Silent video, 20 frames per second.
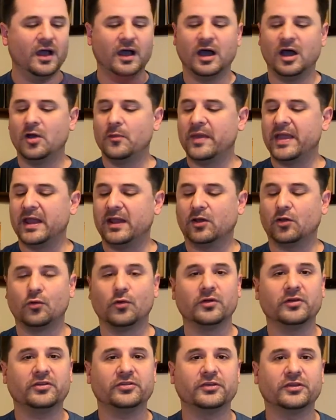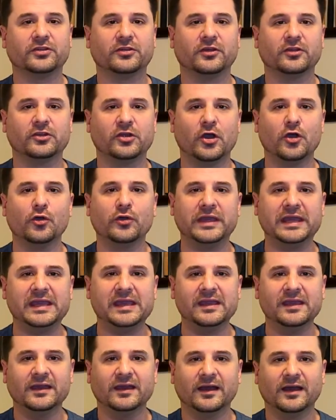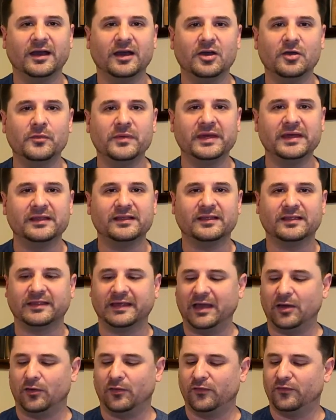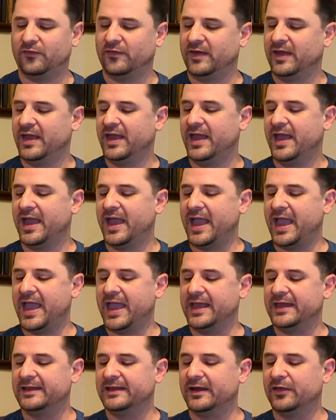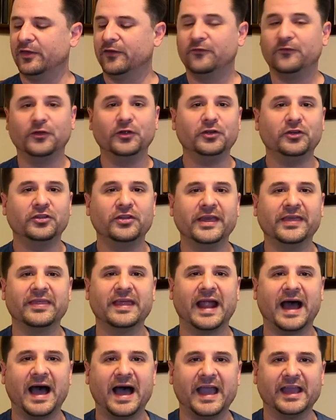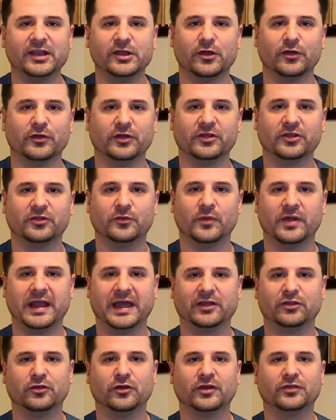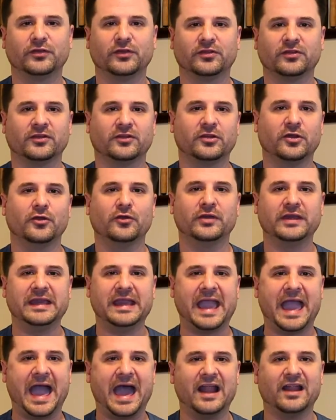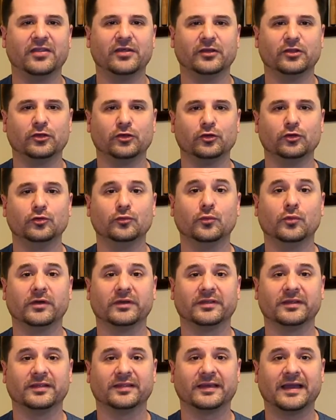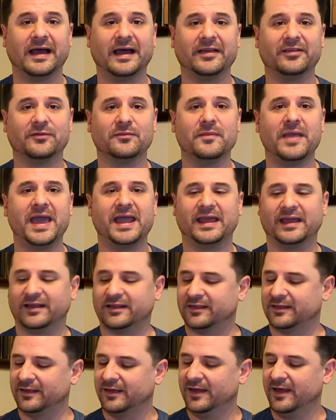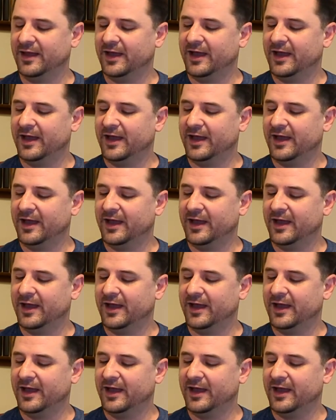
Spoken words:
And of course, the Satoki itself. And the first thing that I noticed when I took the Satoki out of the tube was its cosmetics.